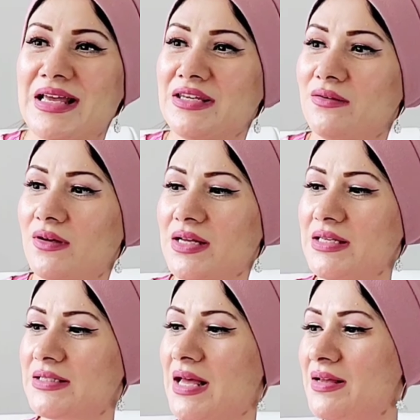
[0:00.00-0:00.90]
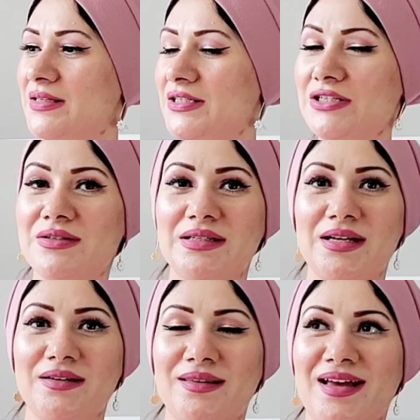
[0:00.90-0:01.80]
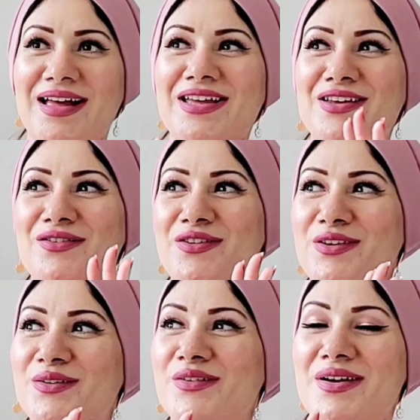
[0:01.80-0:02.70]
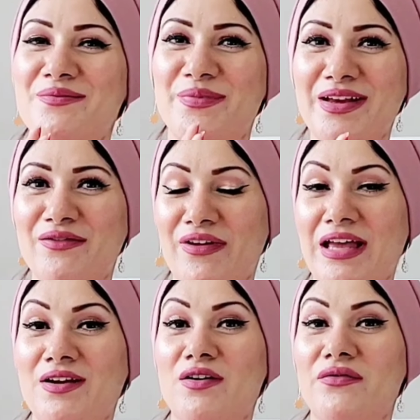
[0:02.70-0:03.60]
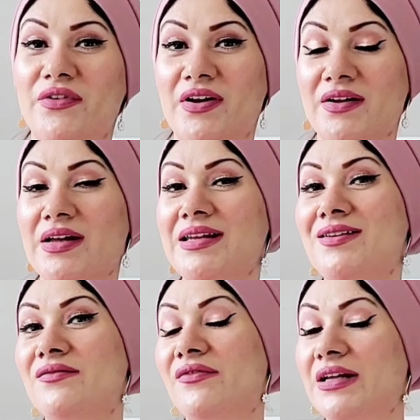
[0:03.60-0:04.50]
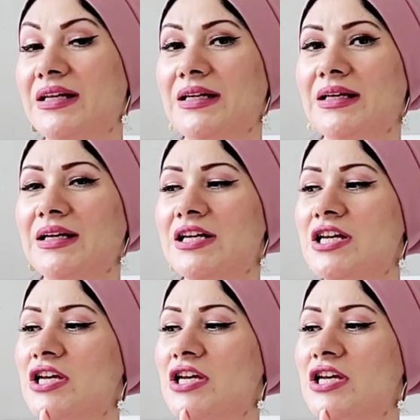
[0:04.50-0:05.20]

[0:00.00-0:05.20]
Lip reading: And you guys, I need to tell you that if you're a big fan of Kayali Vanilla,